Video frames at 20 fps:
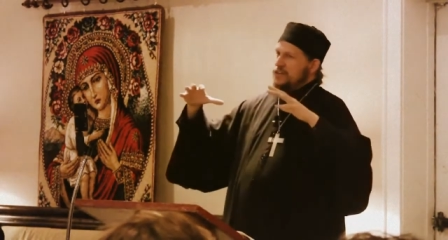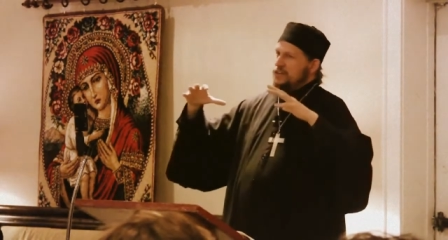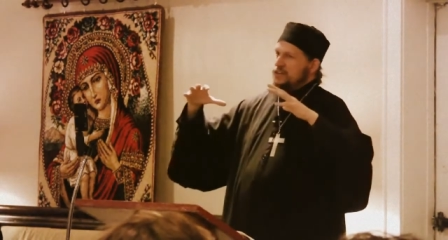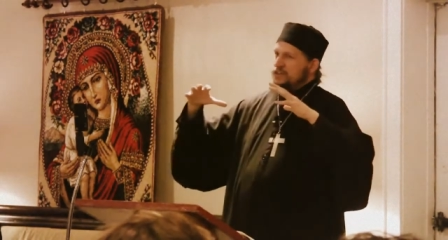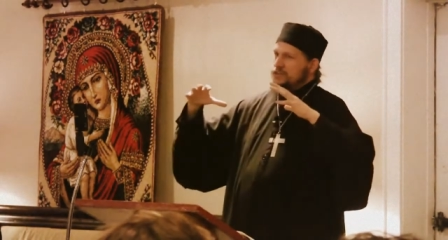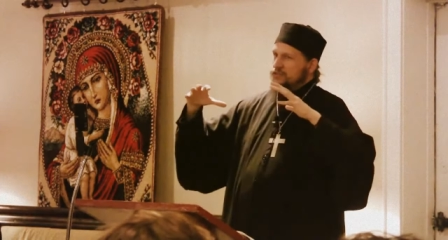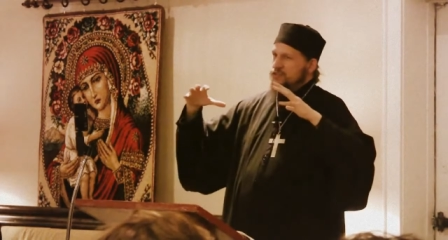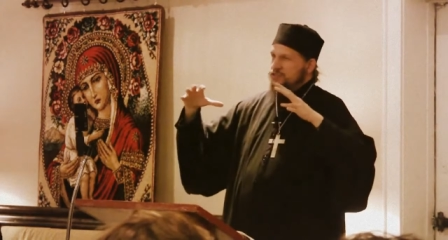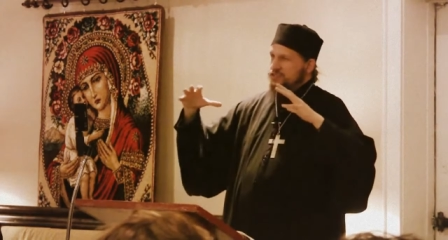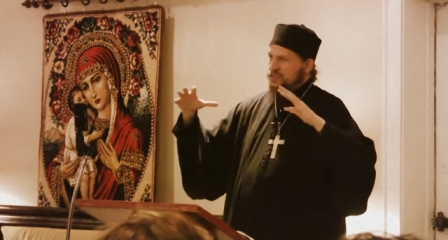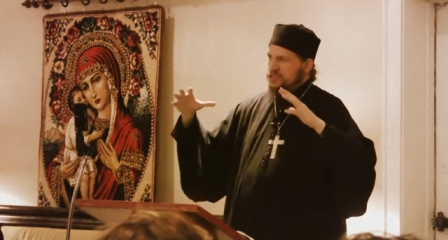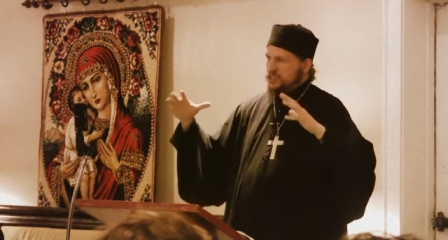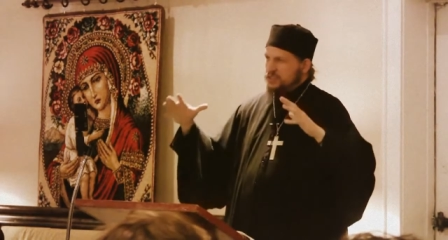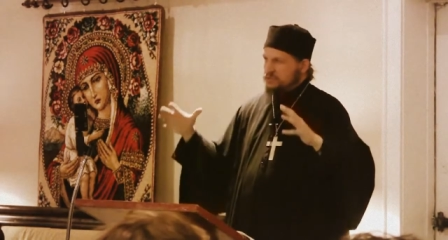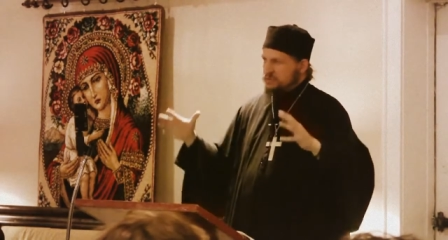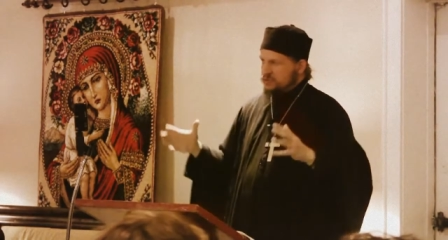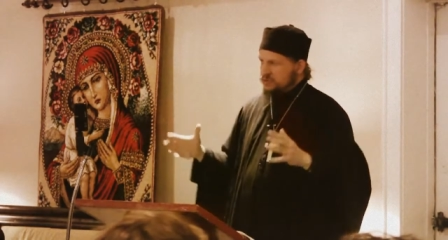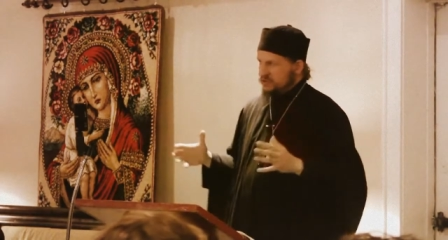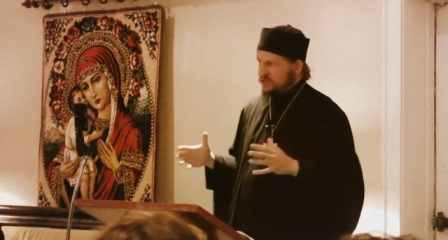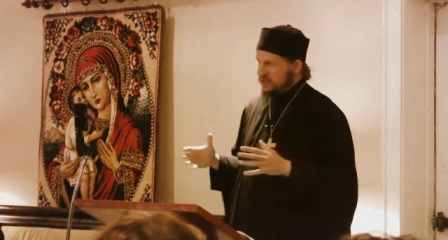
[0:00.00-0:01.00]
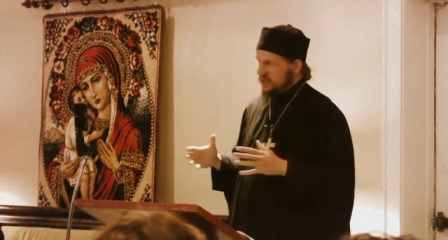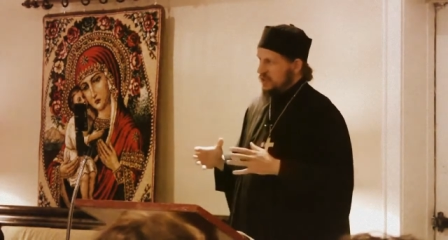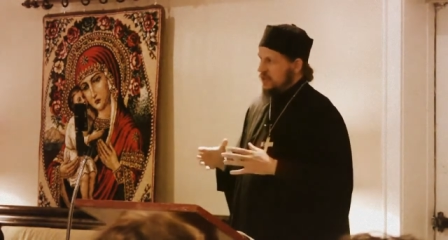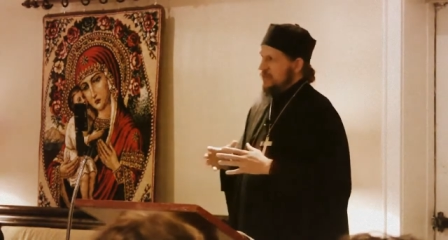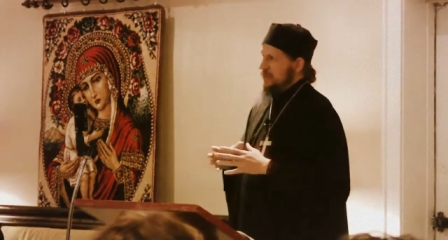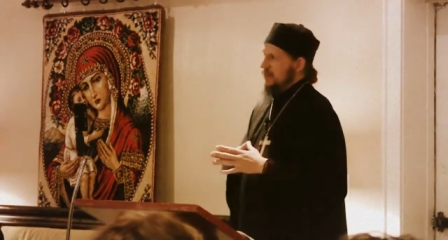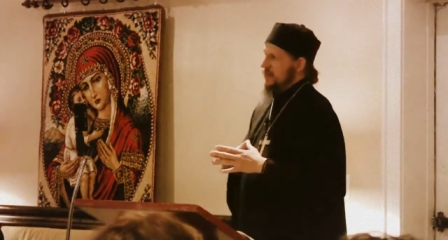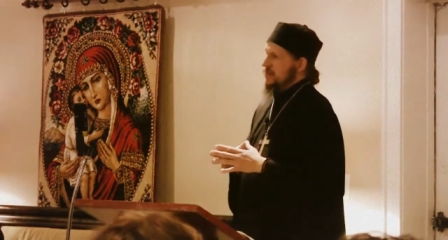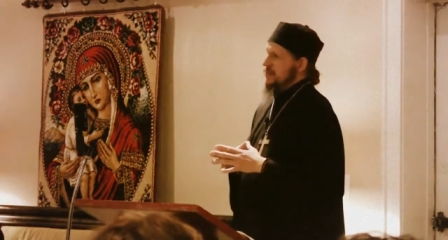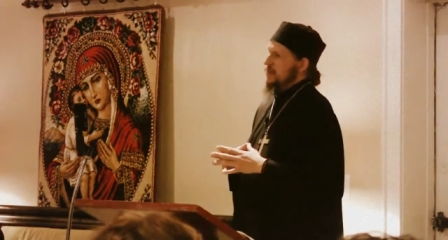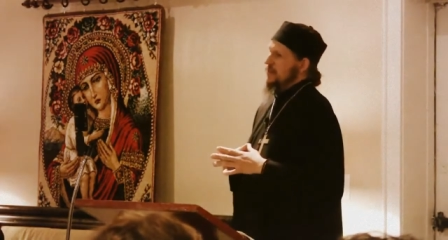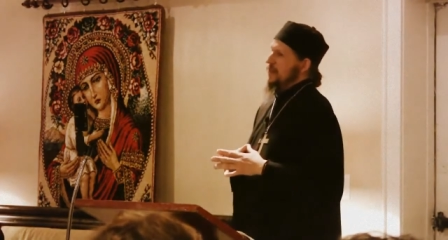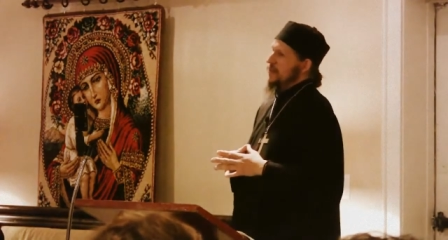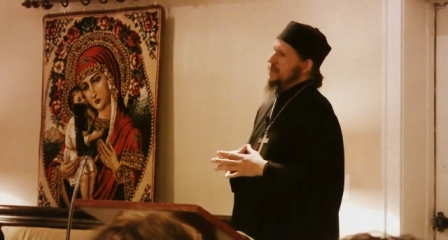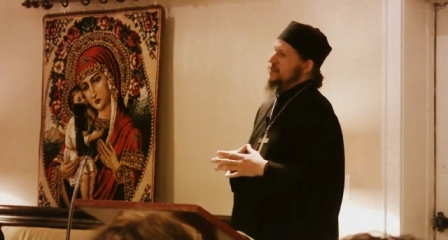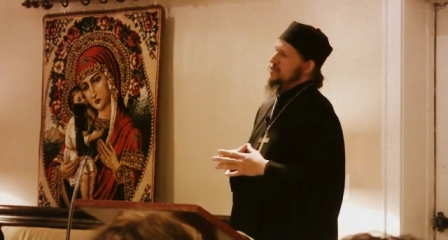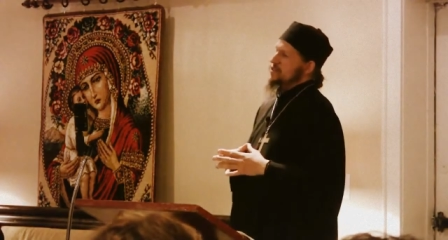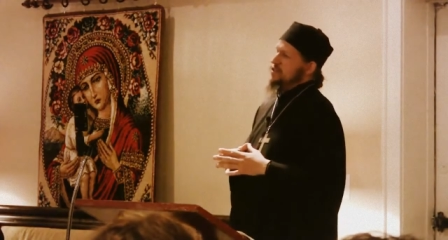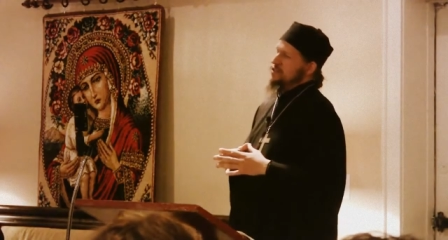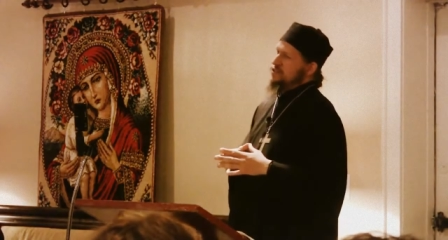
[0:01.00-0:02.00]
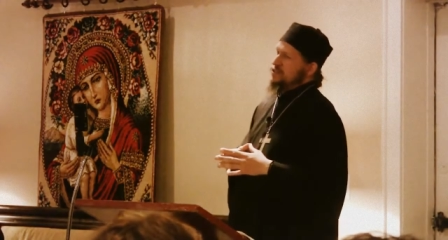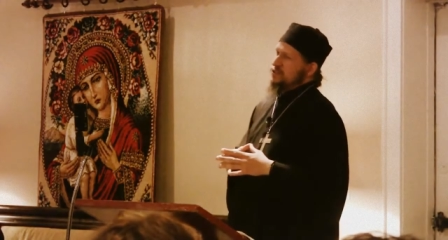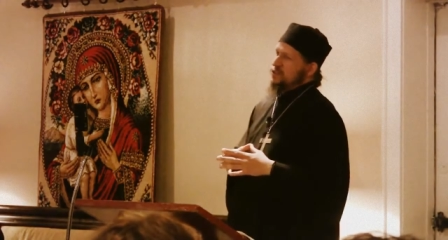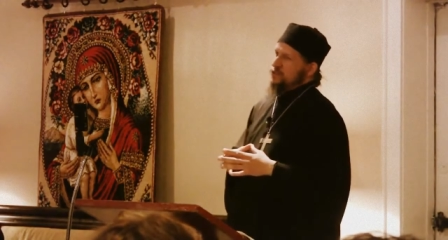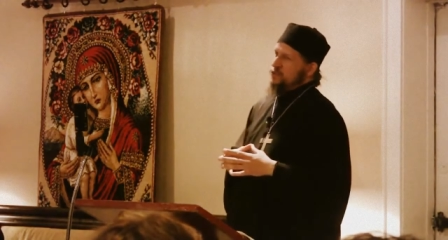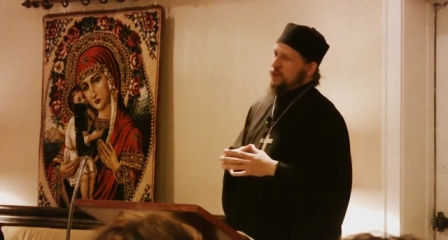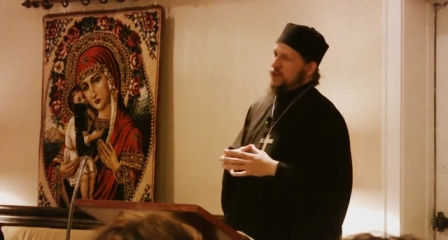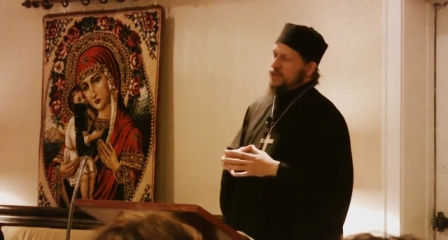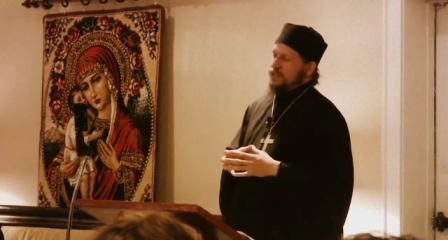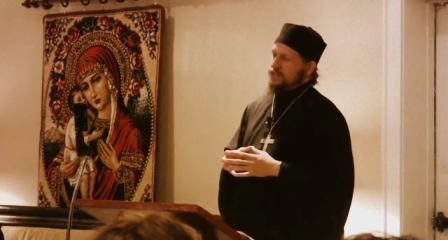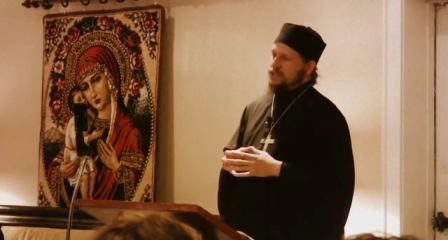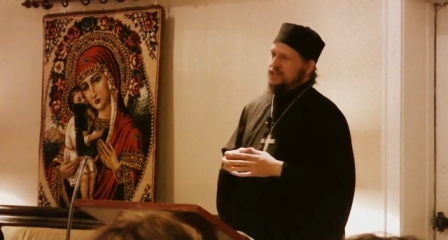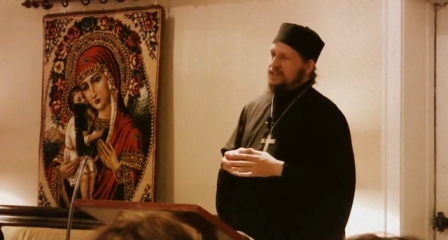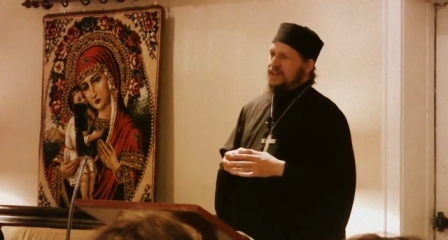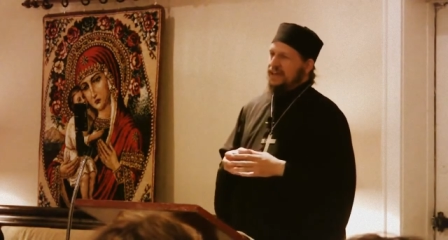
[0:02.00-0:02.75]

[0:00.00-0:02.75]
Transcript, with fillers: the Christian community that, that exists in the West.